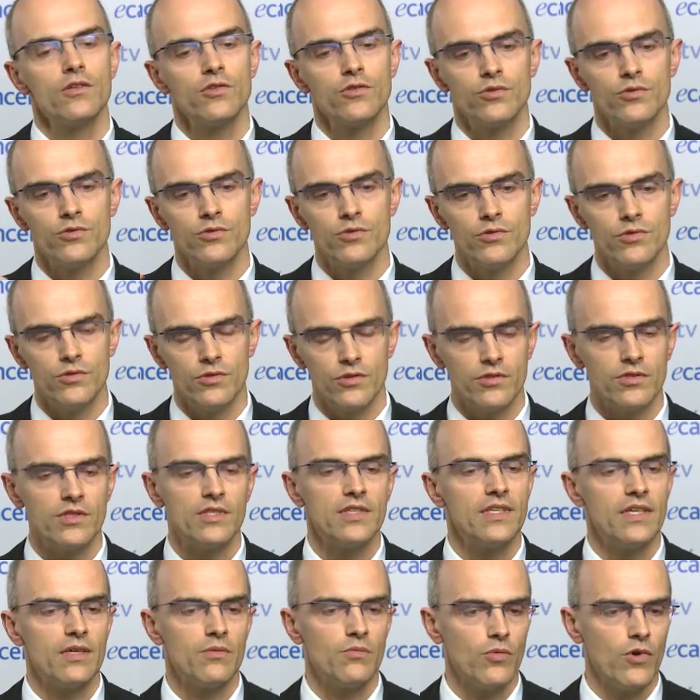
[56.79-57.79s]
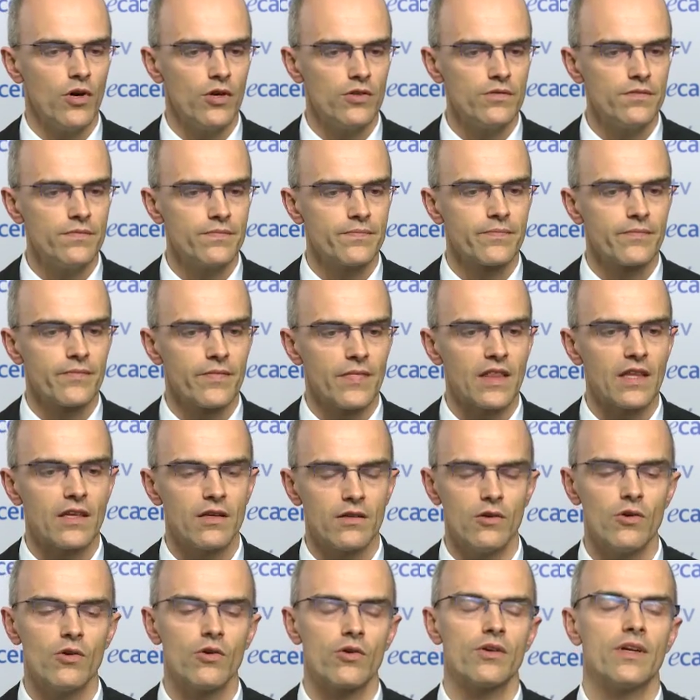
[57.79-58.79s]
to TDM1
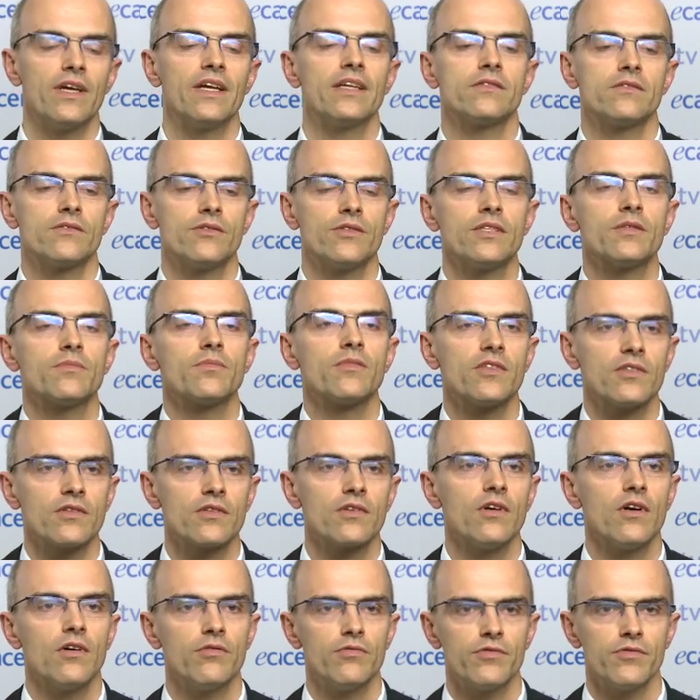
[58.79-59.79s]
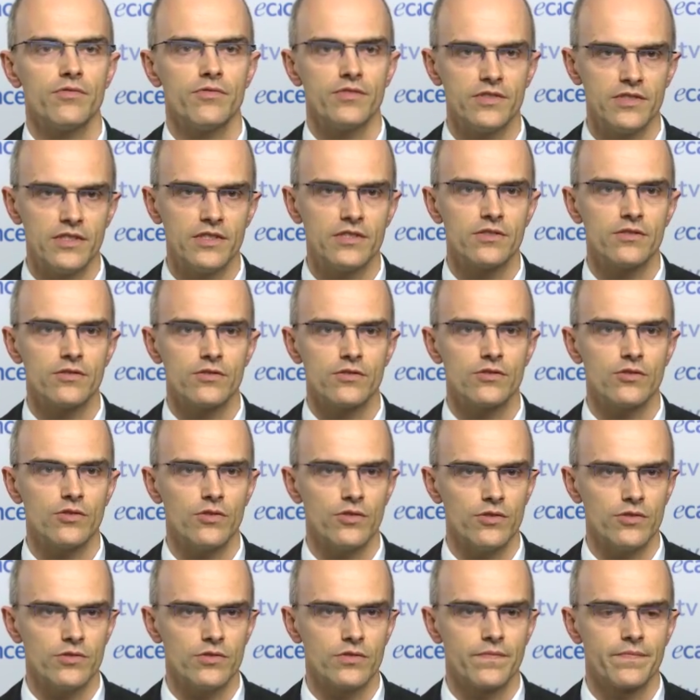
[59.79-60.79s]
or a treatment of physician's
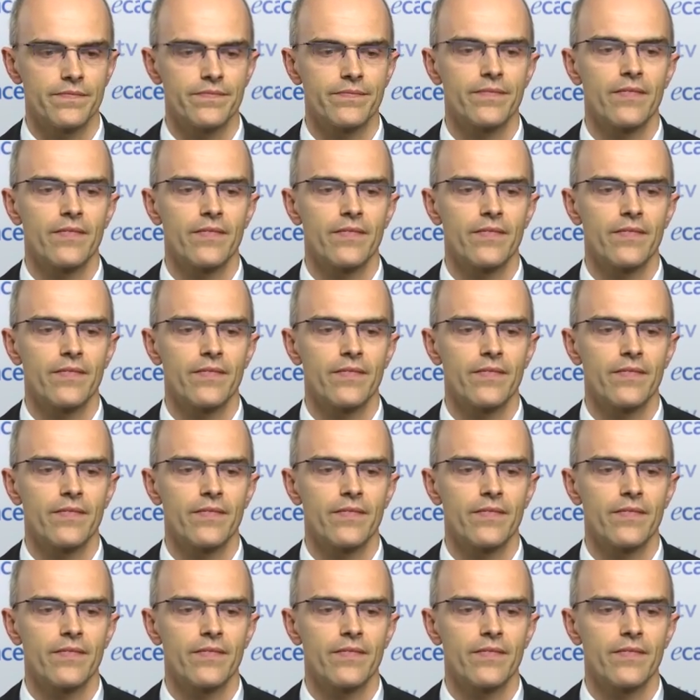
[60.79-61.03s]
choice.